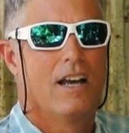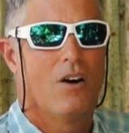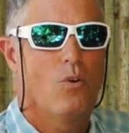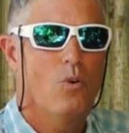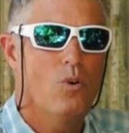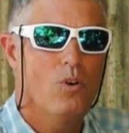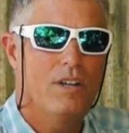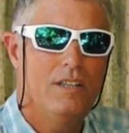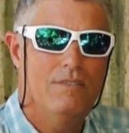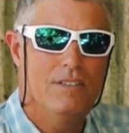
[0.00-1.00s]
or
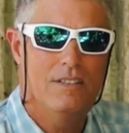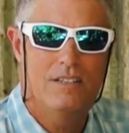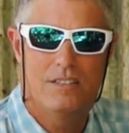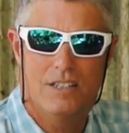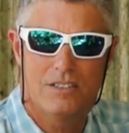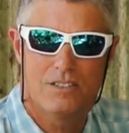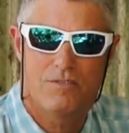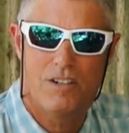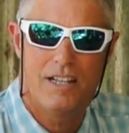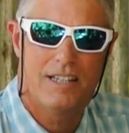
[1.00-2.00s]
even the Texas
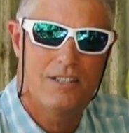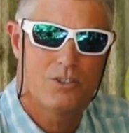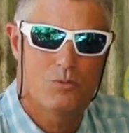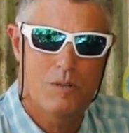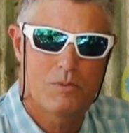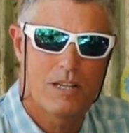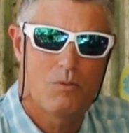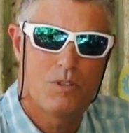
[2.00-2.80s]
Flycaster website,